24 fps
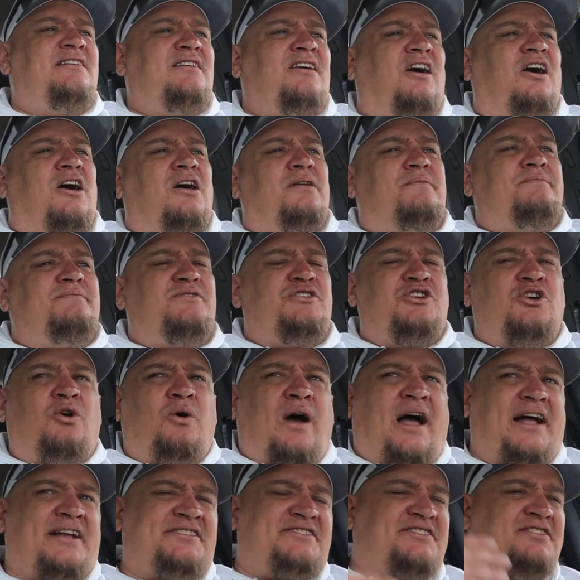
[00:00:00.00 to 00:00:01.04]
Um, you know,
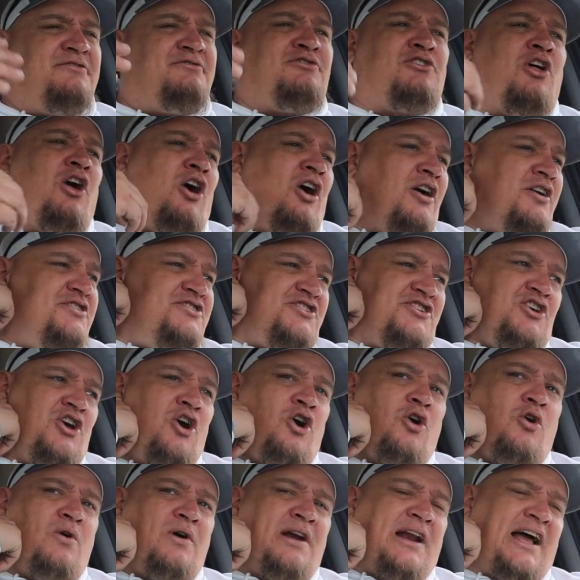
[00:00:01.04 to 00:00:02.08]
as the vlogs
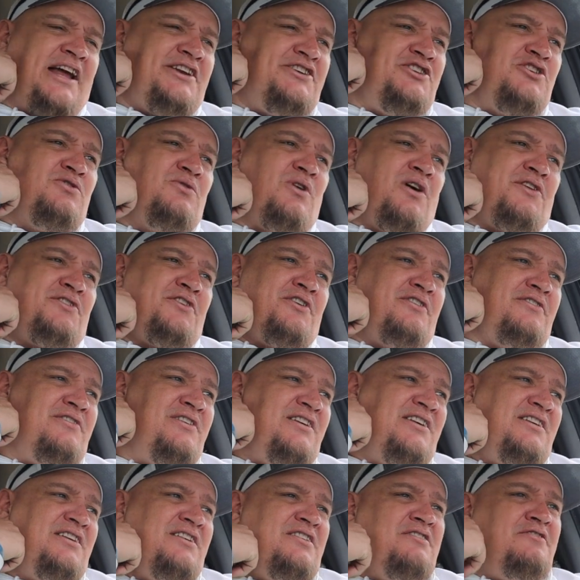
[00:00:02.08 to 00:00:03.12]
go and I do other
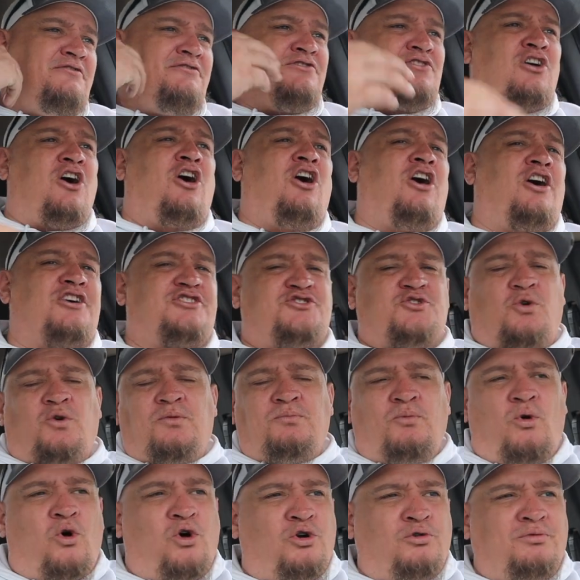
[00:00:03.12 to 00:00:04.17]
vlogs or
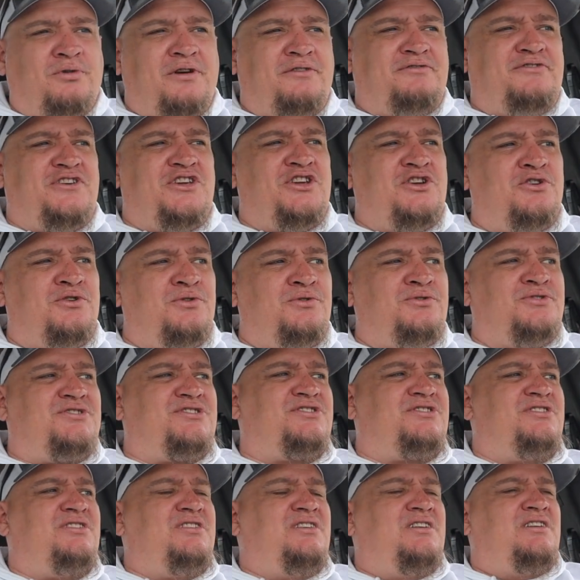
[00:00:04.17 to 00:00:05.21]
more
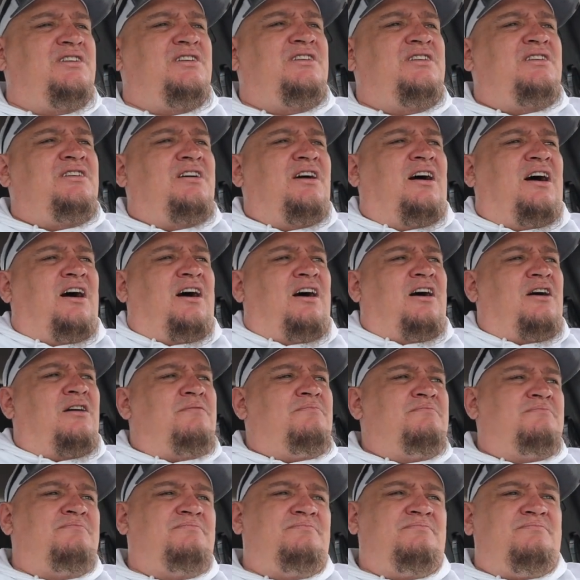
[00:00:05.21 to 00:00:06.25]
reviews,
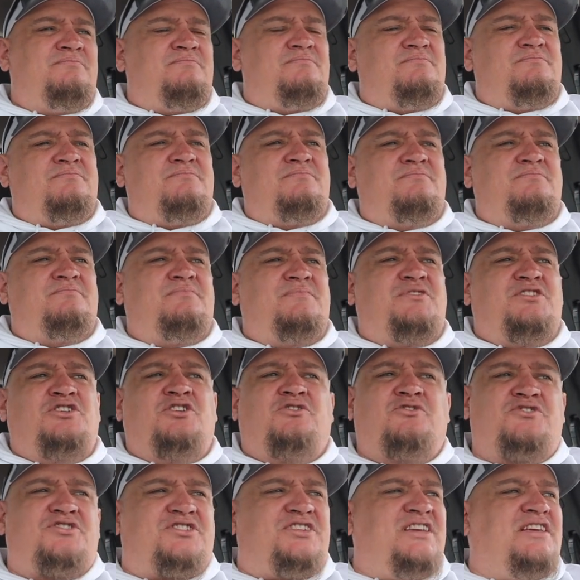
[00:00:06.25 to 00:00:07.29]
um,
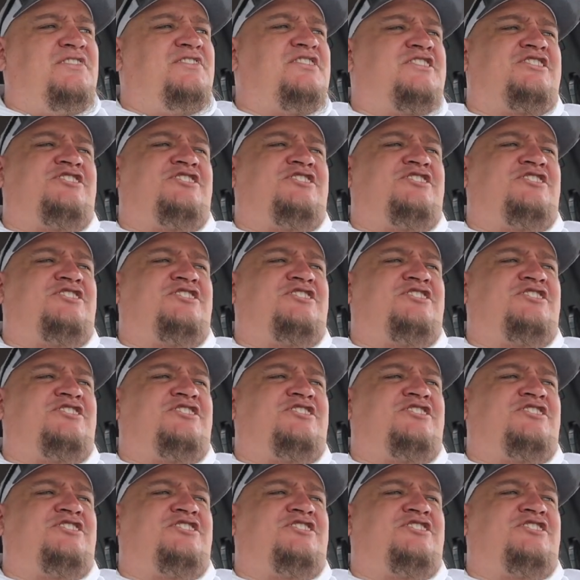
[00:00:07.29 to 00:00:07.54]
you'll see the